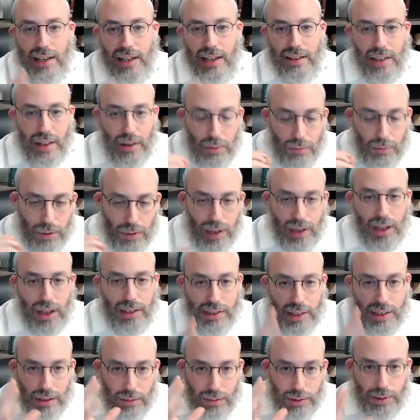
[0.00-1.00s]
it, they don't
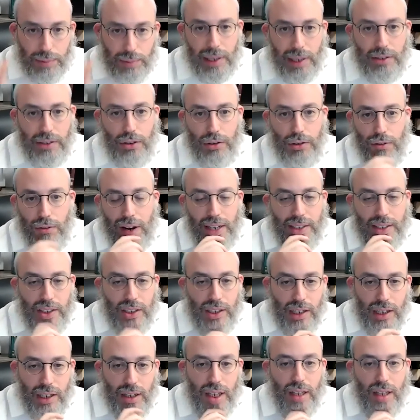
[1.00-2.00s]
realize that there was a major
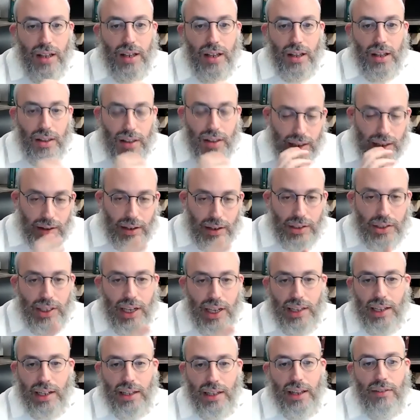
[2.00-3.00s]
tragedy that the
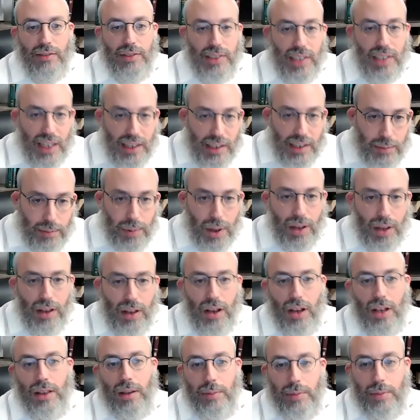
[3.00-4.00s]
tzaddik left. Tzaddik
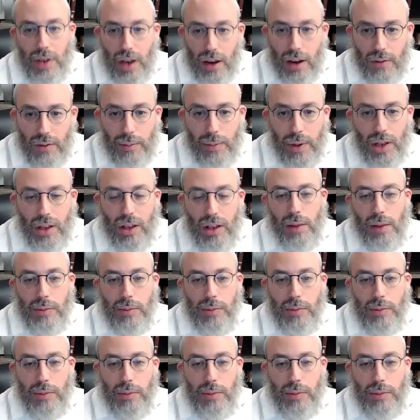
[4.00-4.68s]
bala